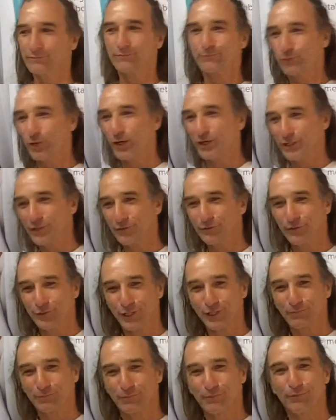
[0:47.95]
right to
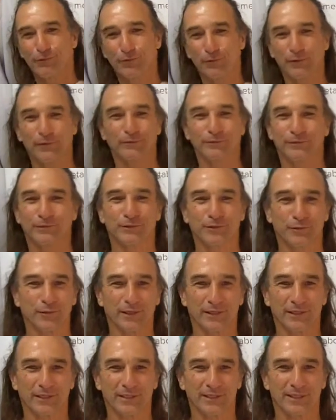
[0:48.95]
just before we were
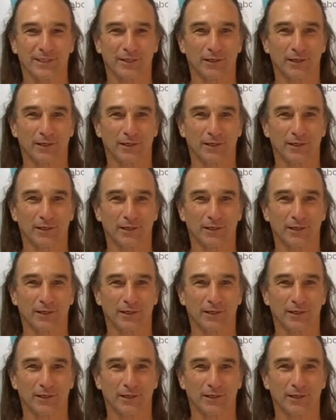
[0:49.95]
doing this,